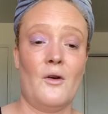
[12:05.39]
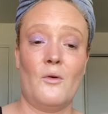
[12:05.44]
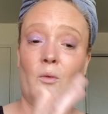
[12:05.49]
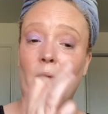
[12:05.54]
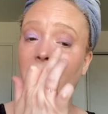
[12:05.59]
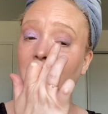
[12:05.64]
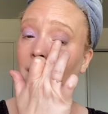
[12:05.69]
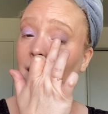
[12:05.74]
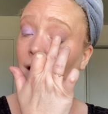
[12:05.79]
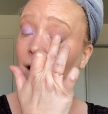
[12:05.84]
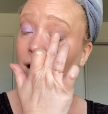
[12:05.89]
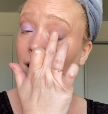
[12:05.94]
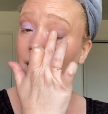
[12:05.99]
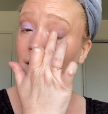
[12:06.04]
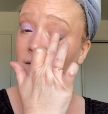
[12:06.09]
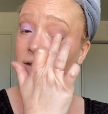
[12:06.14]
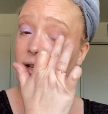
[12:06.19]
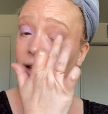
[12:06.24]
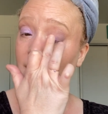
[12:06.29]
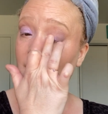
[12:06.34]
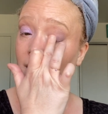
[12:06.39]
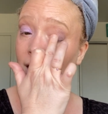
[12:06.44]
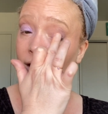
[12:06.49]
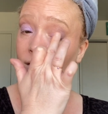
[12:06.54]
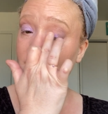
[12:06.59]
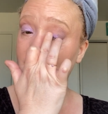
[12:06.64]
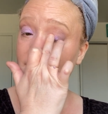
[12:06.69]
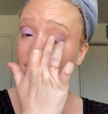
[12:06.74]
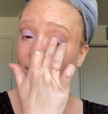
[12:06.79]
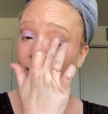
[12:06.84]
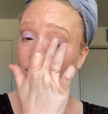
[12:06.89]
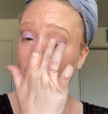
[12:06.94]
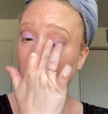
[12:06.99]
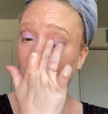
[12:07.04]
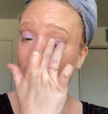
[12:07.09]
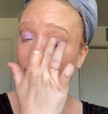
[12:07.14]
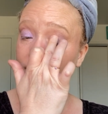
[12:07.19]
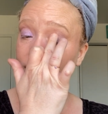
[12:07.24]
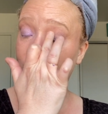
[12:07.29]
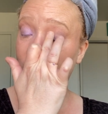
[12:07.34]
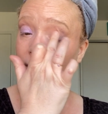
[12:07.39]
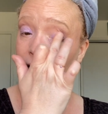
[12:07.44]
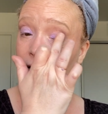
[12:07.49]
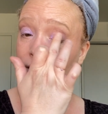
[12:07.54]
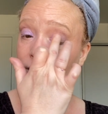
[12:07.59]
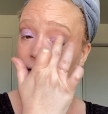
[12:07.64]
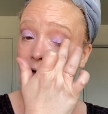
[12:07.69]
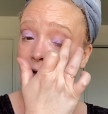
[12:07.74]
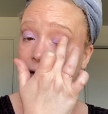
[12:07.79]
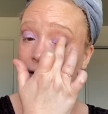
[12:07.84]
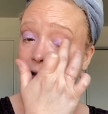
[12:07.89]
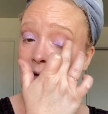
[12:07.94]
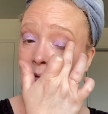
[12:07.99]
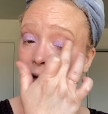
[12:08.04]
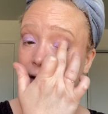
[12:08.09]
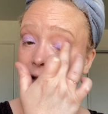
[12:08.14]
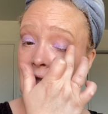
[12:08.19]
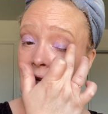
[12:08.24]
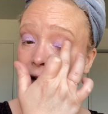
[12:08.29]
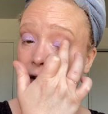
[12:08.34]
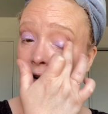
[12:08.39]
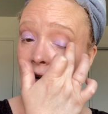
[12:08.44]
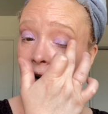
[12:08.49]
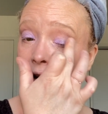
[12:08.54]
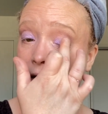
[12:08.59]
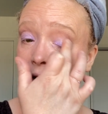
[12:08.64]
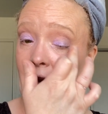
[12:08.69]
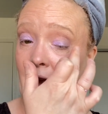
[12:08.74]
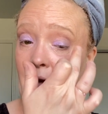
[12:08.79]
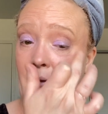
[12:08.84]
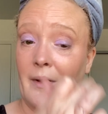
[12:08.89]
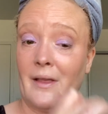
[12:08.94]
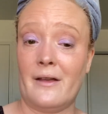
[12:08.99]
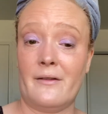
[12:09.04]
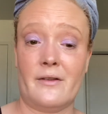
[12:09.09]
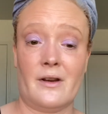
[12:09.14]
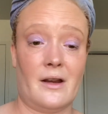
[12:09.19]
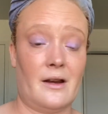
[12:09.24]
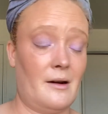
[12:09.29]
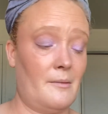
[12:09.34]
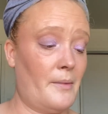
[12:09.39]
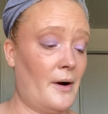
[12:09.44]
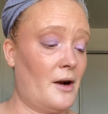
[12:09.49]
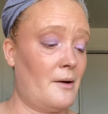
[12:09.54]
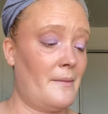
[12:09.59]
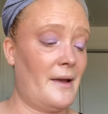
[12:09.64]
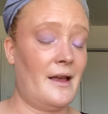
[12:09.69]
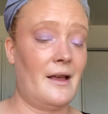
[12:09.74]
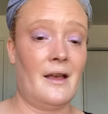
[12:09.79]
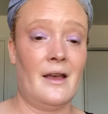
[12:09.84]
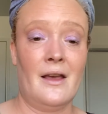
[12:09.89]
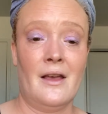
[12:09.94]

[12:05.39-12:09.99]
We love to get outside. My husband is doing some container gardening. We live in an apartment,